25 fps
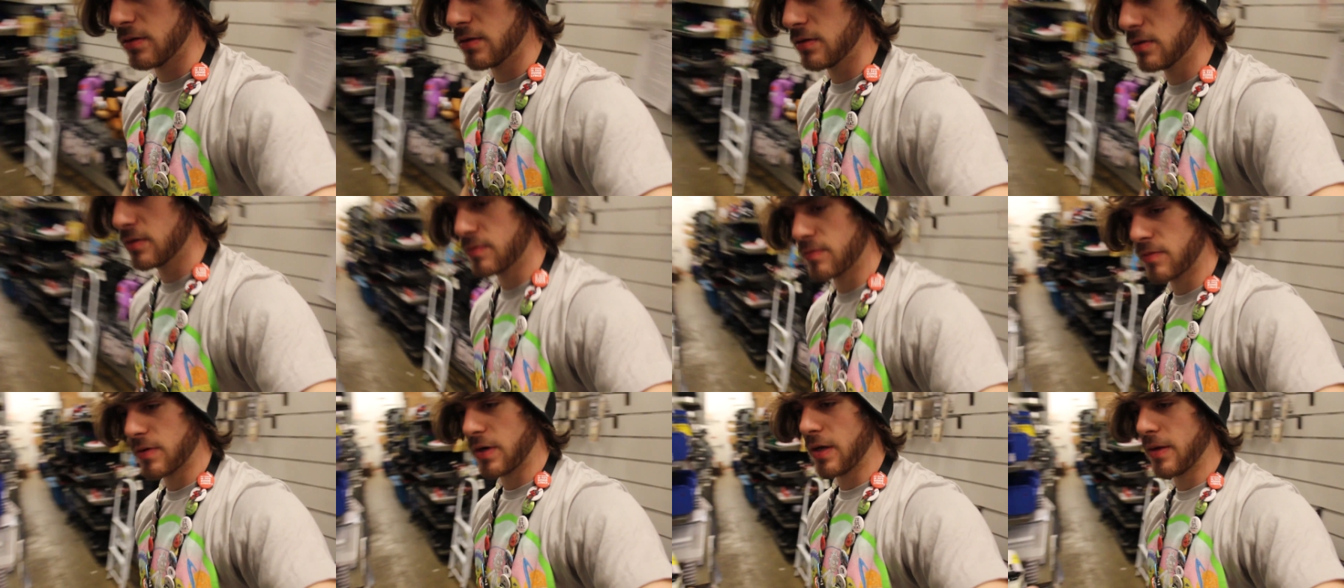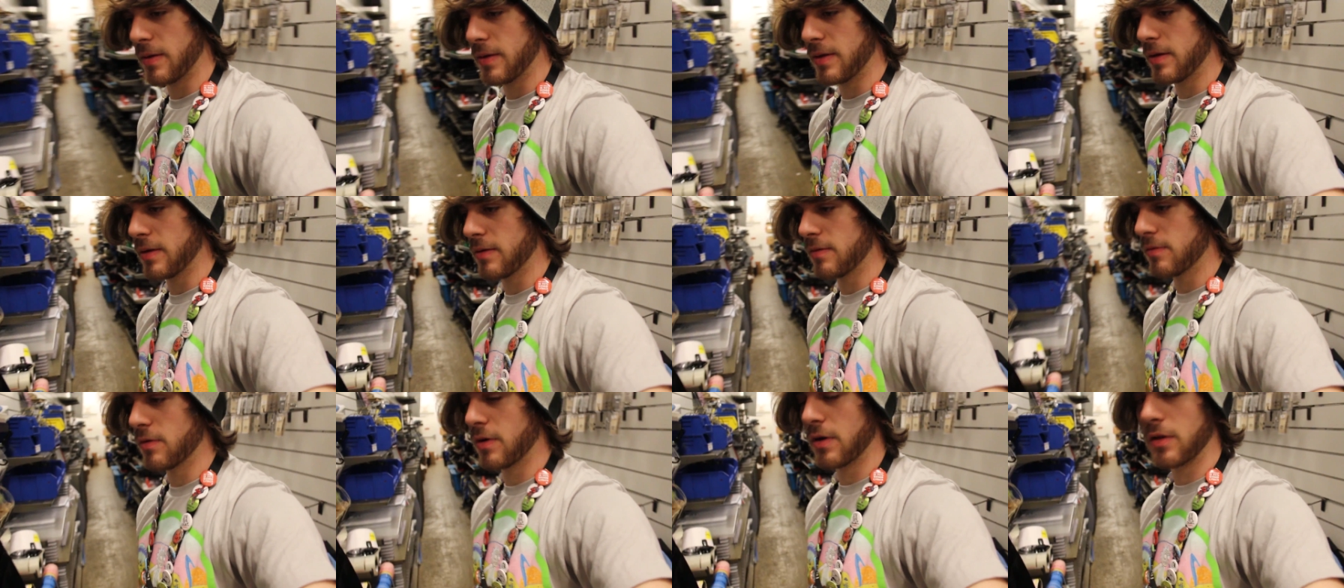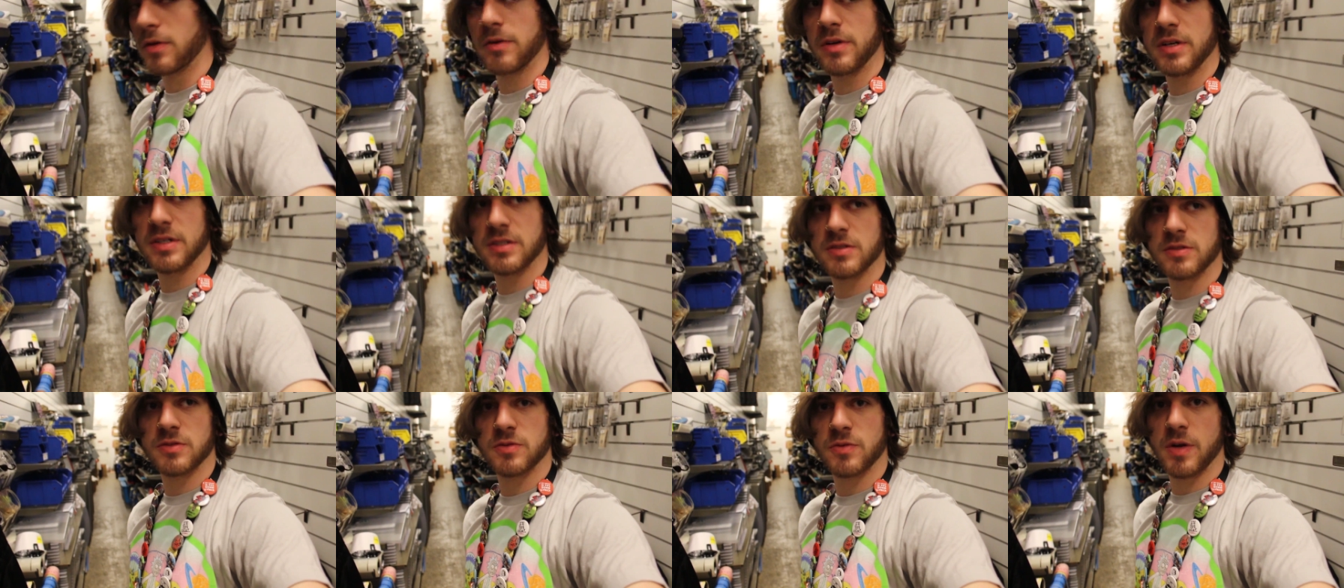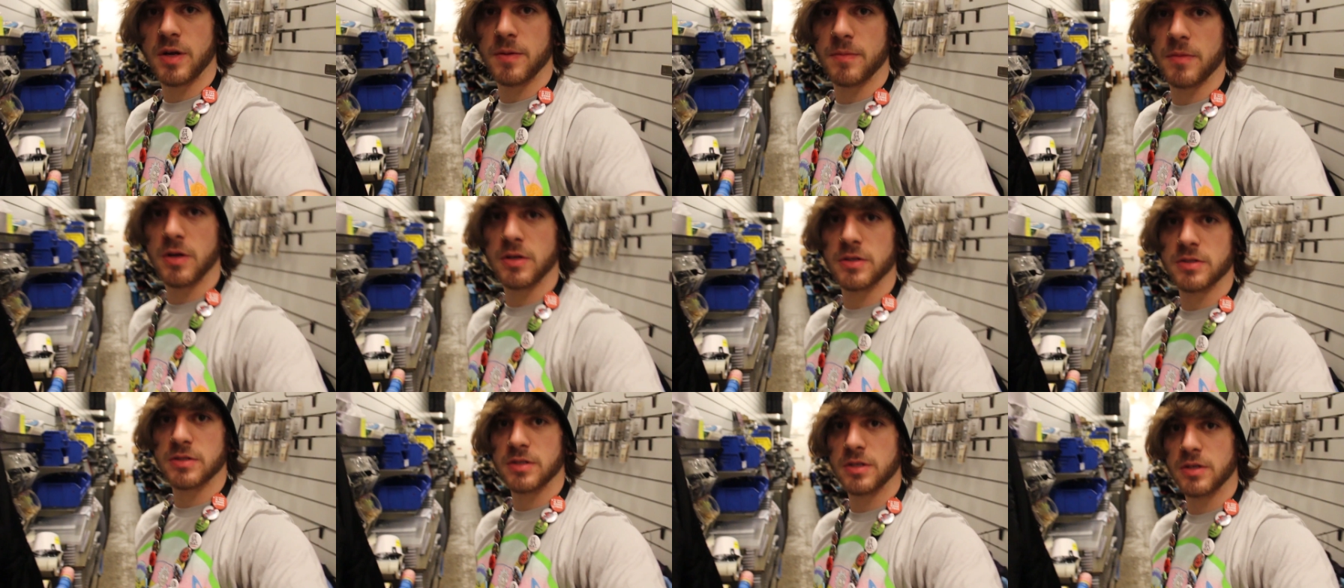It's probably one of the reasons why I'm
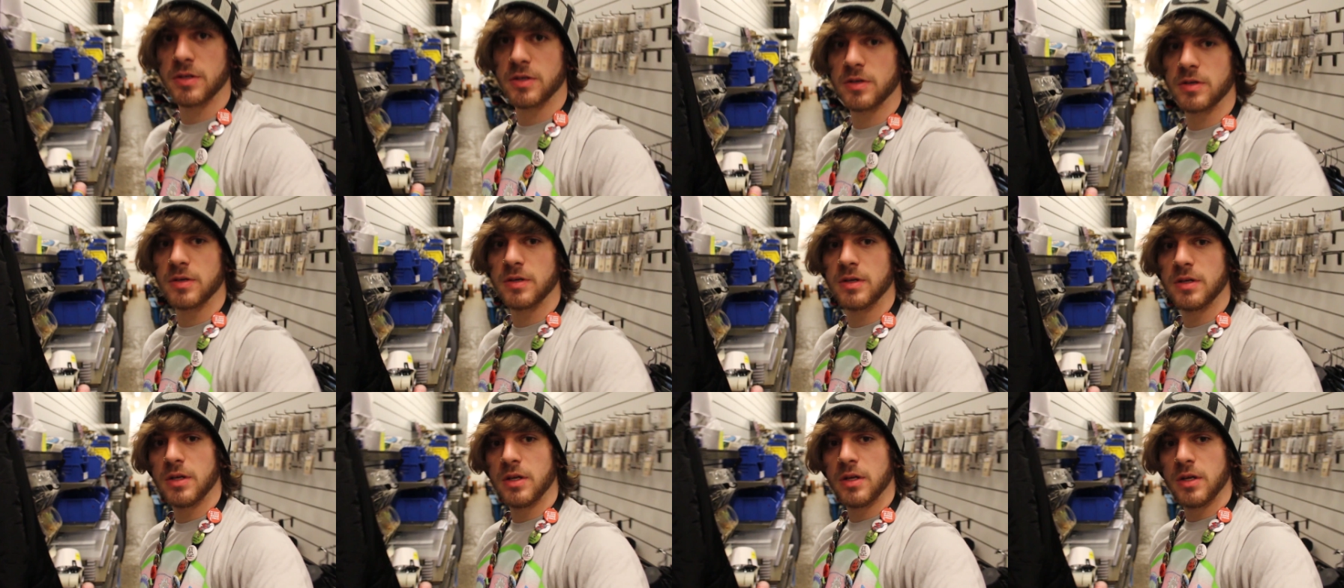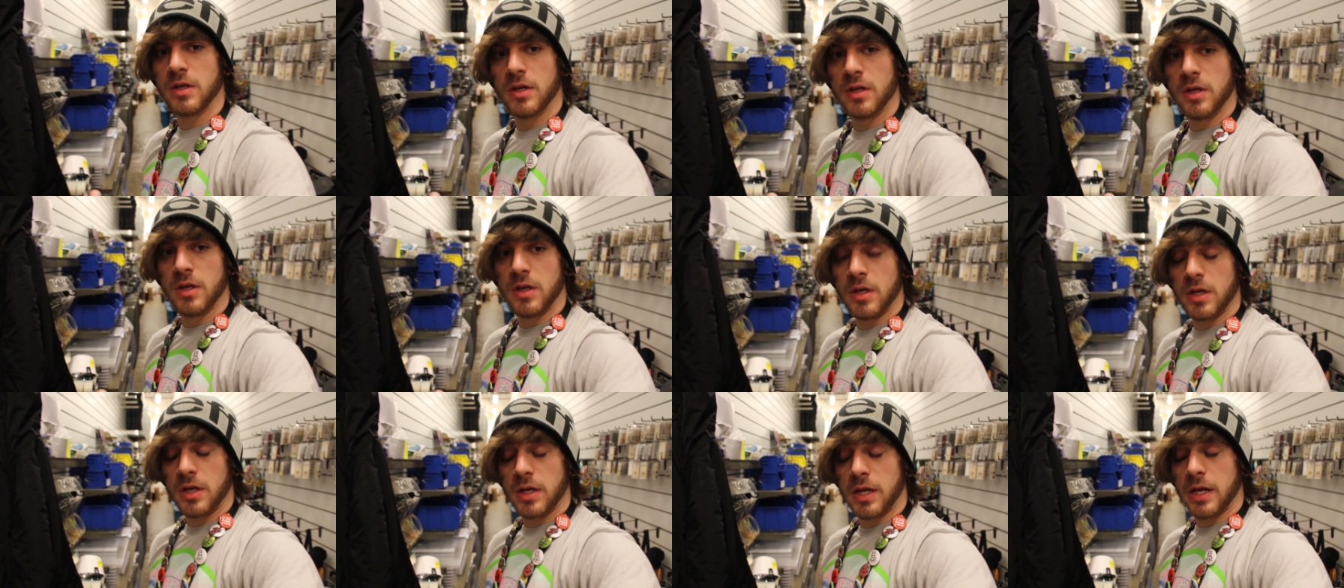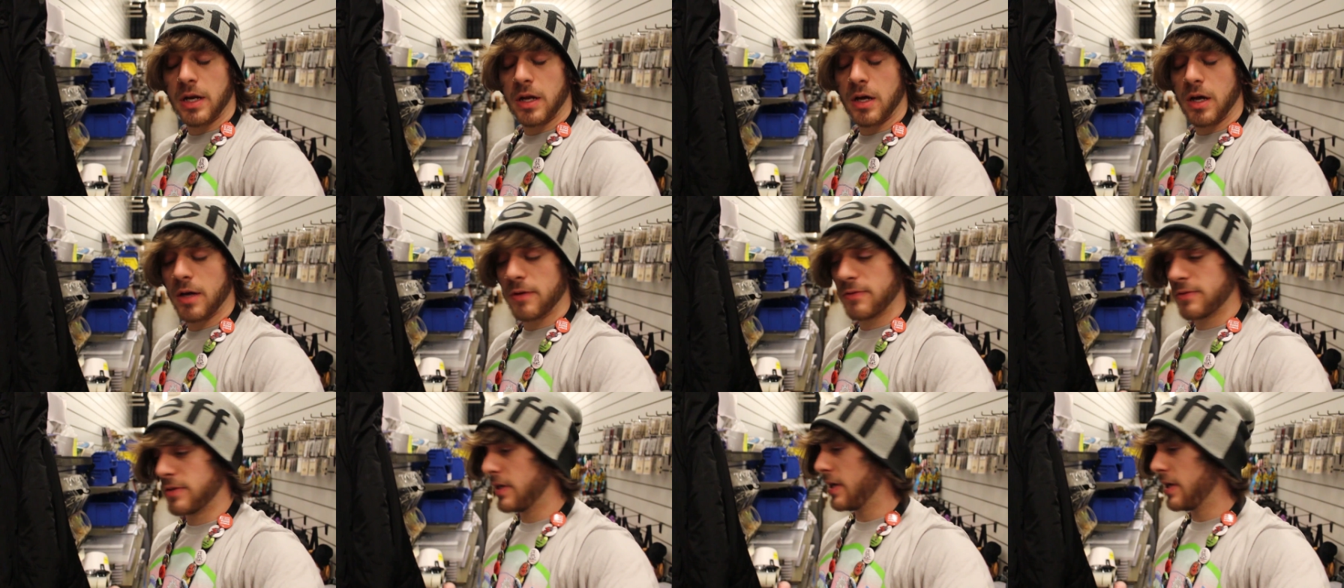also kind of off